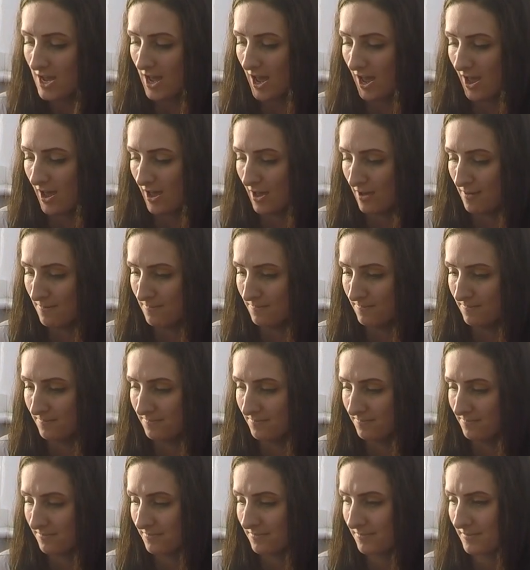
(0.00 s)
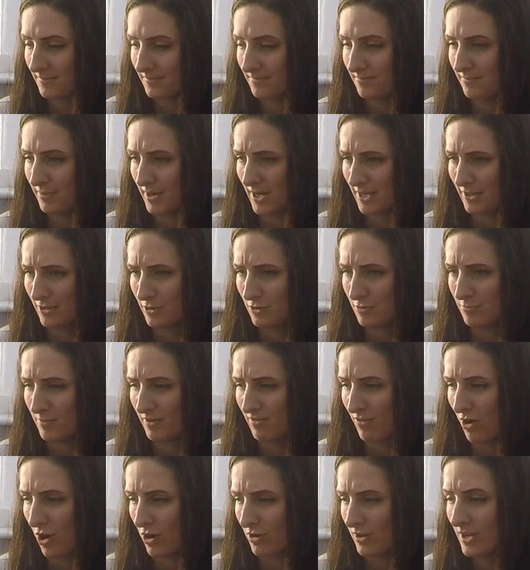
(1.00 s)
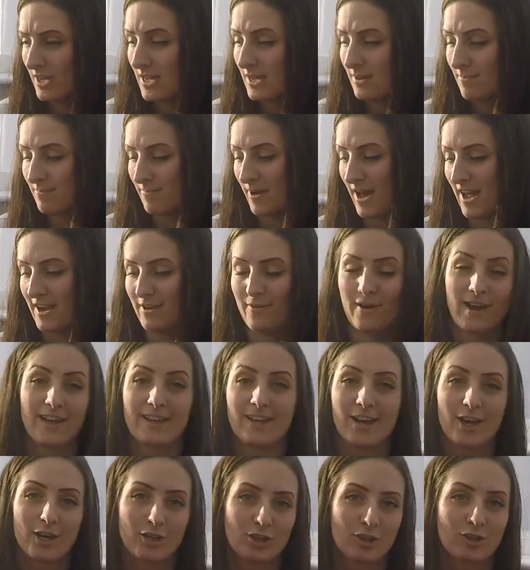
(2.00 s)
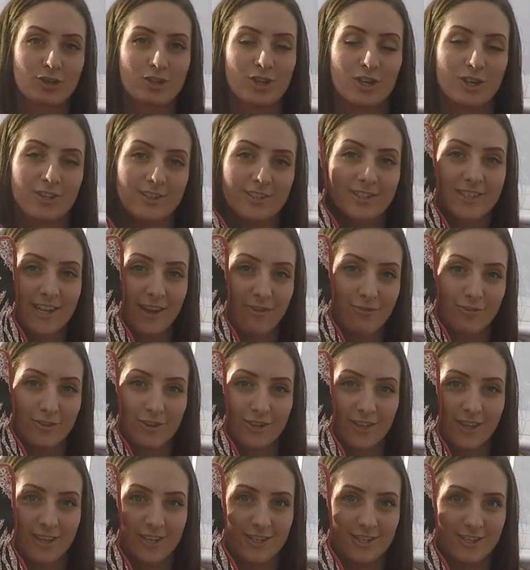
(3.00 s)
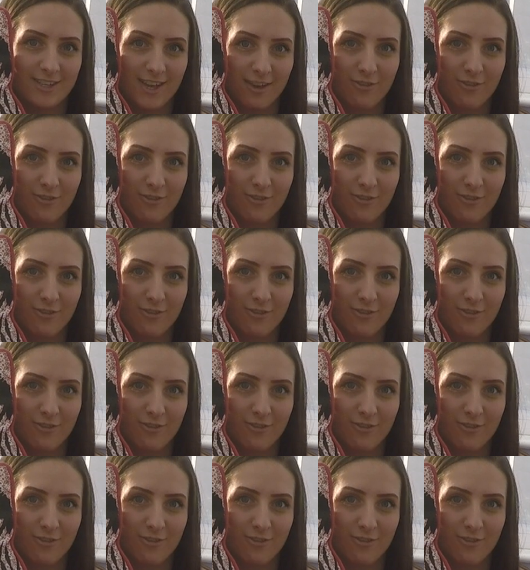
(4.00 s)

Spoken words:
But I could be wrong. But anyway, a cushion, definitely